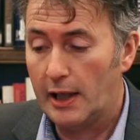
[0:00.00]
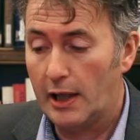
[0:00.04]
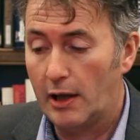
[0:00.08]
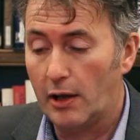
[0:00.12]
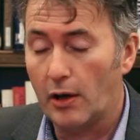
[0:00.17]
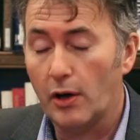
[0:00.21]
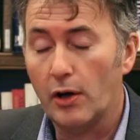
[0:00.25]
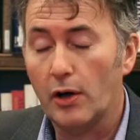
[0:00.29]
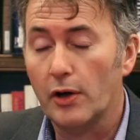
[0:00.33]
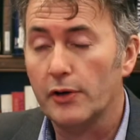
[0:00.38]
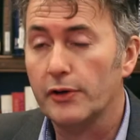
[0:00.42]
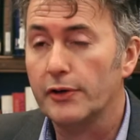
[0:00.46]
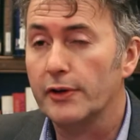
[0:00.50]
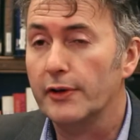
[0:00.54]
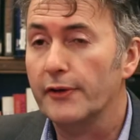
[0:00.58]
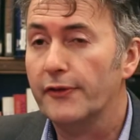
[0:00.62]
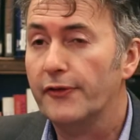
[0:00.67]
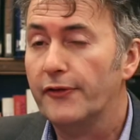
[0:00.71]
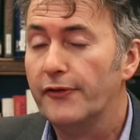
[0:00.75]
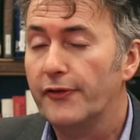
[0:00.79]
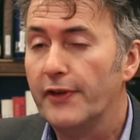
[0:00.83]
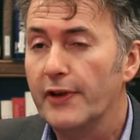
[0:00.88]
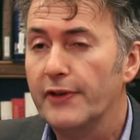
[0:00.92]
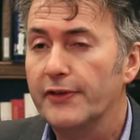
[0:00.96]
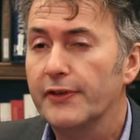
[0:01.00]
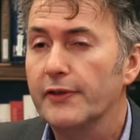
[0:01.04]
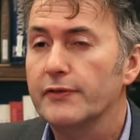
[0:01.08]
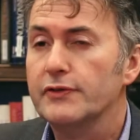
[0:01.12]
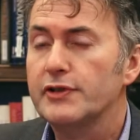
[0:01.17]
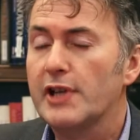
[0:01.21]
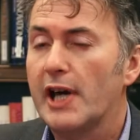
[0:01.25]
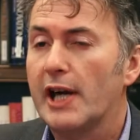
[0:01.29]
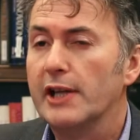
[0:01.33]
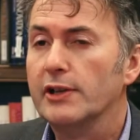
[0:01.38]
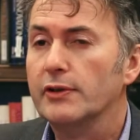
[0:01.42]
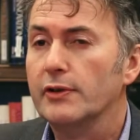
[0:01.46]
On the 5th of
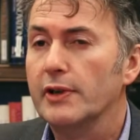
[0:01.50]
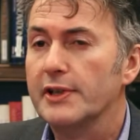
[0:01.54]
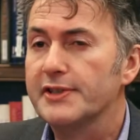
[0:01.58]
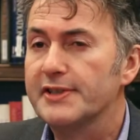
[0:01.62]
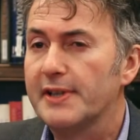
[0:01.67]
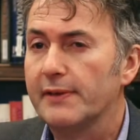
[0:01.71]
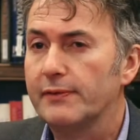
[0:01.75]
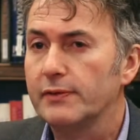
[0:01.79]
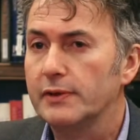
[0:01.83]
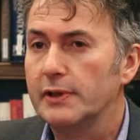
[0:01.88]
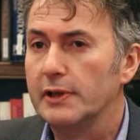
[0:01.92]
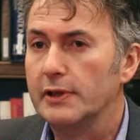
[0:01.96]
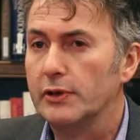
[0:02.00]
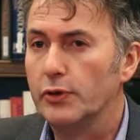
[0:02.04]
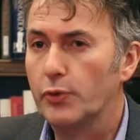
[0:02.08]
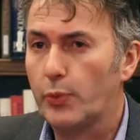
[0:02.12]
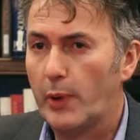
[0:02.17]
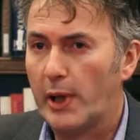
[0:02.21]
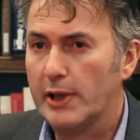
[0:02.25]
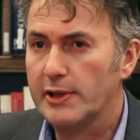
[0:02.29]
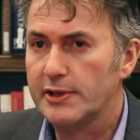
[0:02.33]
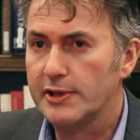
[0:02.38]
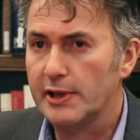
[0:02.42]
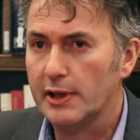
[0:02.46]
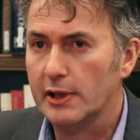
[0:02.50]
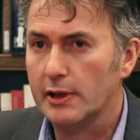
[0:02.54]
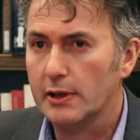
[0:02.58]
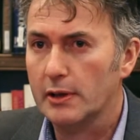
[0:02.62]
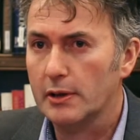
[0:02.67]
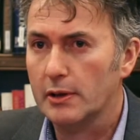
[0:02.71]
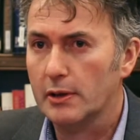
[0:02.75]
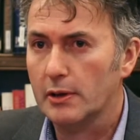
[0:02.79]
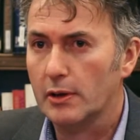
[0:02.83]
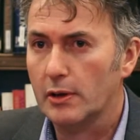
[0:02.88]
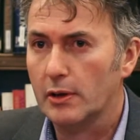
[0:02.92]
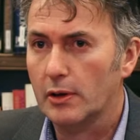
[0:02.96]
January 1720,
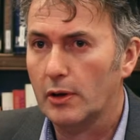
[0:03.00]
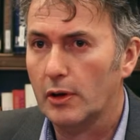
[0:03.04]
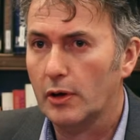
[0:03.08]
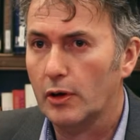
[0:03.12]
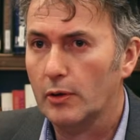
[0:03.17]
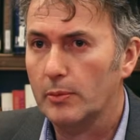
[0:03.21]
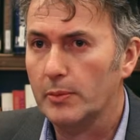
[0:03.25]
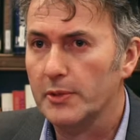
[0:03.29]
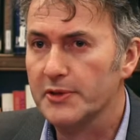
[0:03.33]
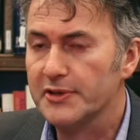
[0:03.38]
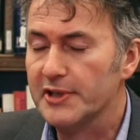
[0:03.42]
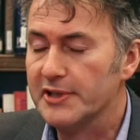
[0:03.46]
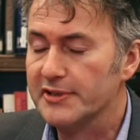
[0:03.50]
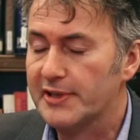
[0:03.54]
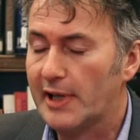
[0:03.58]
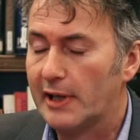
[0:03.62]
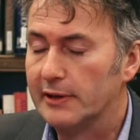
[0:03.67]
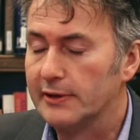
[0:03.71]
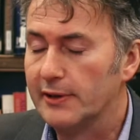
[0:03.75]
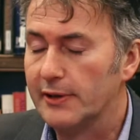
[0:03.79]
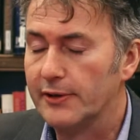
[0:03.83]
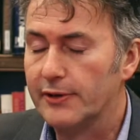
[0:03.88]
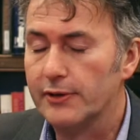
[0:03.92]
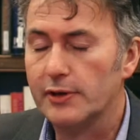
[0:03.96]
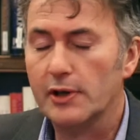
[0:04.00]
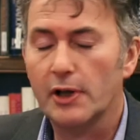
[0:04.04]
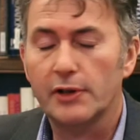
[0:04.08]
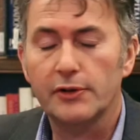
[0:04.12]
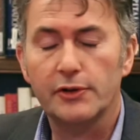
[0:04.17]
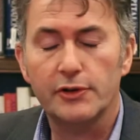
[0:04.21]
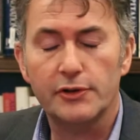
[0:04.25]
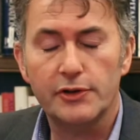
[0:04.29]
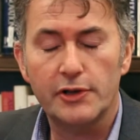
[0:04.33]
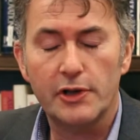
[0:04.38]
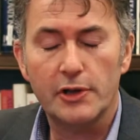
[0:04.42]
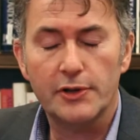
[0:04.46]
almost exactly
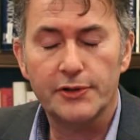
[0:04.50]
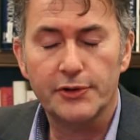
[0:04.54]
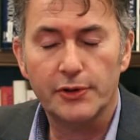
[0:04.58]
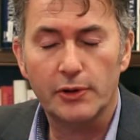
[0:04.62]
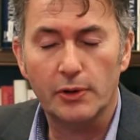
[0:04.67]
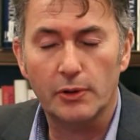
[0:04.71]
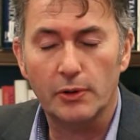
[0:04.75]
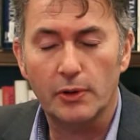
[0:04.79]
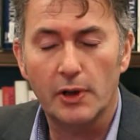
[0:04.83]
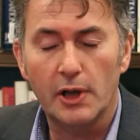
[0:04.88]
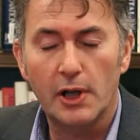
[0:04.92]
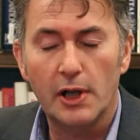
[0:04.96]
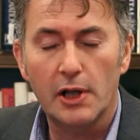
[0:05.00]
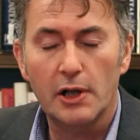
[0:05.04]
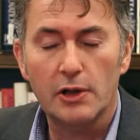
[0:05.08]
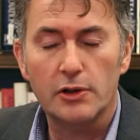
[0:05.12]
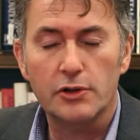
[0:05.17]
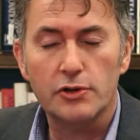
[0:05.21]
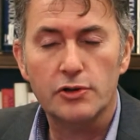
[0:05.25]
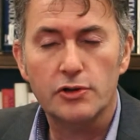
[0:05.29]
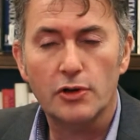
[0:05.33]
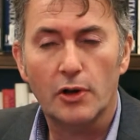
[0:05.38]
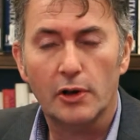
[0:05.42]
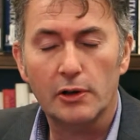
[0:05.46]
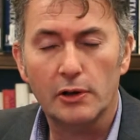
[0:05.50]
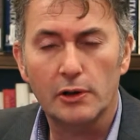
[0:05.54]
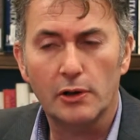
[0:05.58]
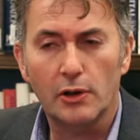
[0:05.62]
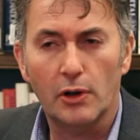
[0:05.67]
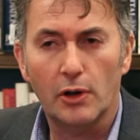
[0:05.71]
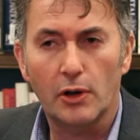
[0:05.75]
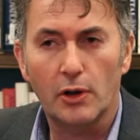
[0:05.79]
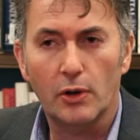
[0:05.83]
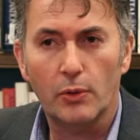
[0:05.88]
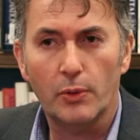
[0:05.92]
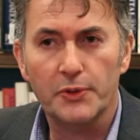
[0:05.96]
300 years ago, John
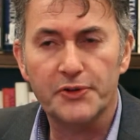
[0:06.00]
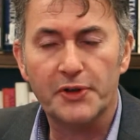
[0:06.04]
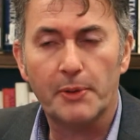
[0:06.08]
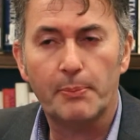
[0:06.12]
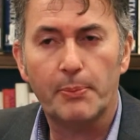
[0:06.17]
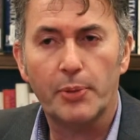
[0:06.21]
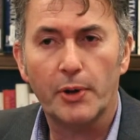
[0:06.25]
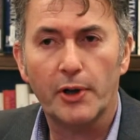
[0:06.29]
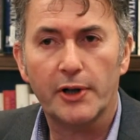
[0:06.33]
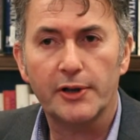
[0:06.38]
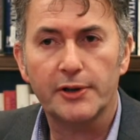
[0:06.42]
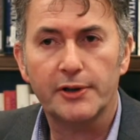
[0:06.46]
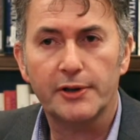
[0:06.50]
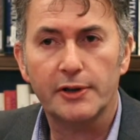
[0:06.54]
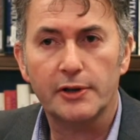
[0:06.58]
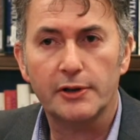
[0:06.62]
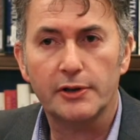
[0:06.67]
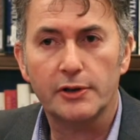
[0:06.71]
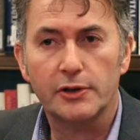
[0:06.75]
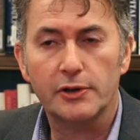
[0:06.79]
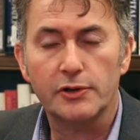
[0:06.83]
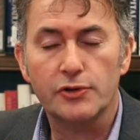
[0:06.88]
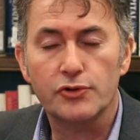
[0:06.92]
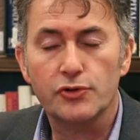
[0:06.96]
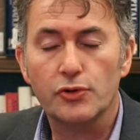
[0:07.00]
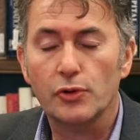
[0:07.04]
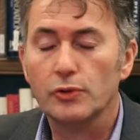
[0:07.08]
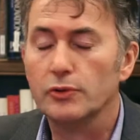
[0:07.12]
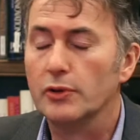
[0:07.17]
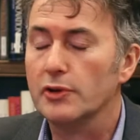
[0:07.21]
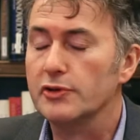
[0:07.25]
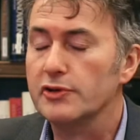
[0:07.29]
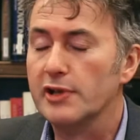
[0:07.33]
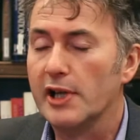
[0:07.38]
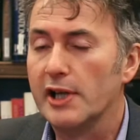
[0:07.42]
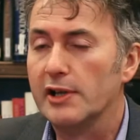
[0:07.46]
Law was appointed Controller
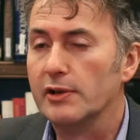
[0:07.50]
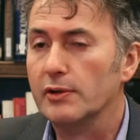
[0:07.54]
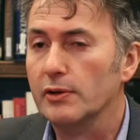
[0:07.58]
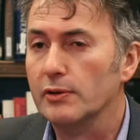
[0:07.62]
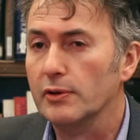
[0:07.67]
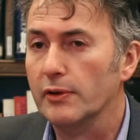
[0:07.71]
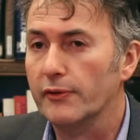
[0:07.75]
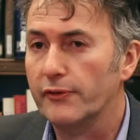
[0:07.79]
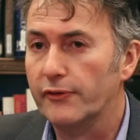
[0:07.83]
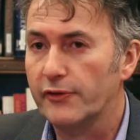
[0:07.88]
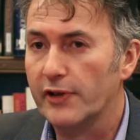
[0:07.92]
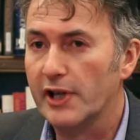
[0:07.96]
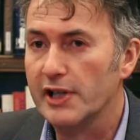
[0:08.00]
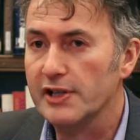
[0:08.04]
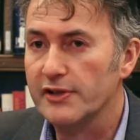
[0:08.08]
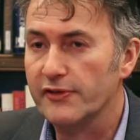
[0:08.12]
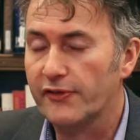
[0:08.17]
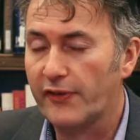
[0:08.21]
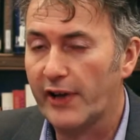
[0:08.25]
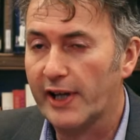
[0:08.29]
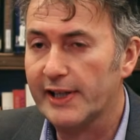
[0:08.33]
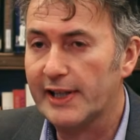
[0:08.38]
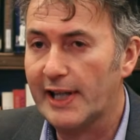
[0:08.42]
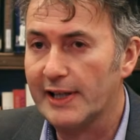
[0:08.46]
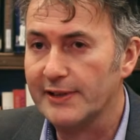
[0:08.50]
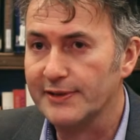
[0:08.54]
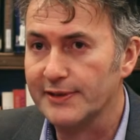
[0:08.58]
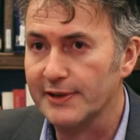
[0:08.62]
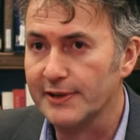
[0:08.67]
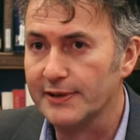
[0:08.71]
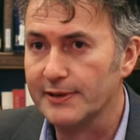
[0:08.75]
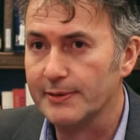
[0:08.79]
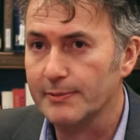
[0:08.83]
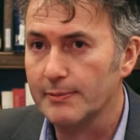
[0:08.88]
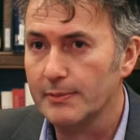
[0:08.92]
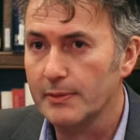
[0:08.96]
General of French
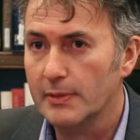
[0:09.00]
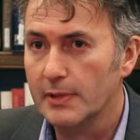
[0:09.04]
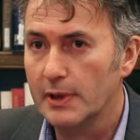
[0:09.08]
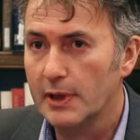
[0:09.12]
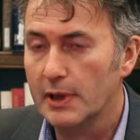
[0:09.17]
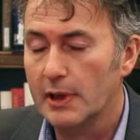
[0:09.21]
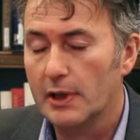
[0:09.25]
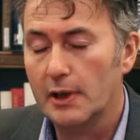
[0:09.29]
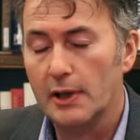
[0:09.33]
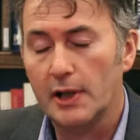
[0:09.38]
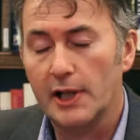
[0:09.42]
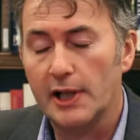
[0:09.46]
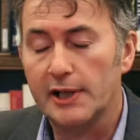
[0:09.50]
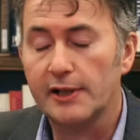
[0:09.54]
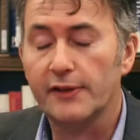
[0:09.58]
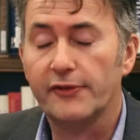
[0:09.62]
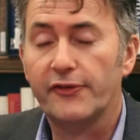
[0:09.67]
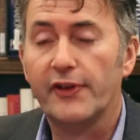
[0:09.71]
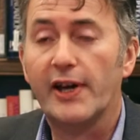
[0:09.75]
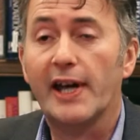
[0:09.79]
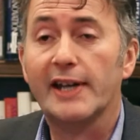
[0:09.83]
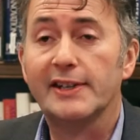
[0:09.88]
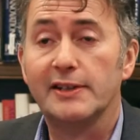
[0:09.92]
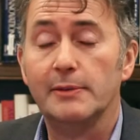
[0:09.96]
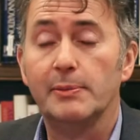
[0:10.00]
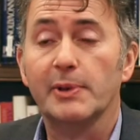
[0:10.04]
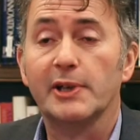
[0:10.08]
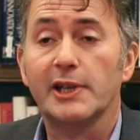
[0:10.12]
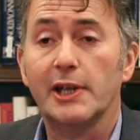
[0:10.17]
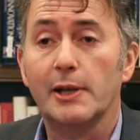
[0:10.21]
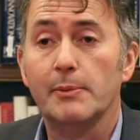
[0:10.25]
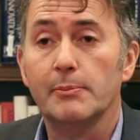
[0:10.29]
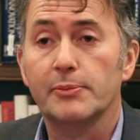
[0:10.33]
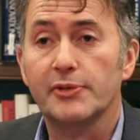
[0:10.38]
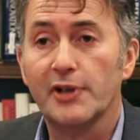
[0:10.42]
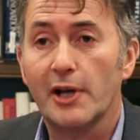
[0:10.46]
Finances. In effect, he
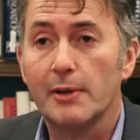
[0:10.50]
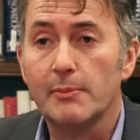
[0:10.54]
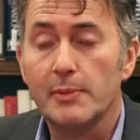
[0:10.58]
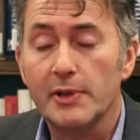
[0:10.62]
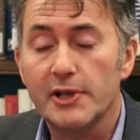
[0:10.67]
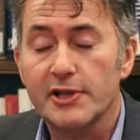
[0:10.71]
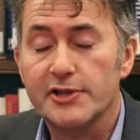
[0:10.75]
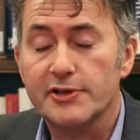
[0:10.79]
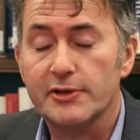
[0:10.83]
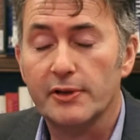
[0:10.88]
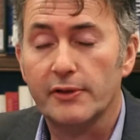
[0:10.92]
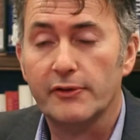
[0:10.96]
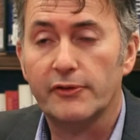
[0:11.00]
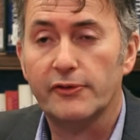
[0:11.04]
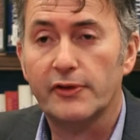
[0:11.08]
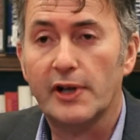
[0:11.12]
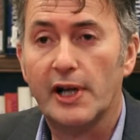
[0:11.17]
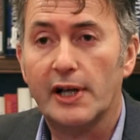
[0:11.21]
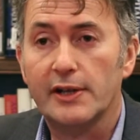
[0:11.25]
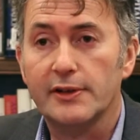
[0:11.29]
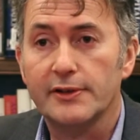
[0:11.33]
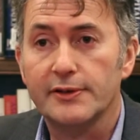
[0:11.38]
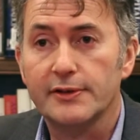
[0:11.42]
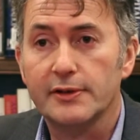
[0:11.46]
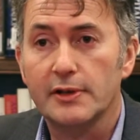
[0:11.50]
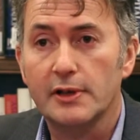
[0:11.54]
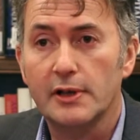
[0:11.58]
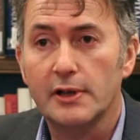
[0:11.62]
became Prime Minister of France.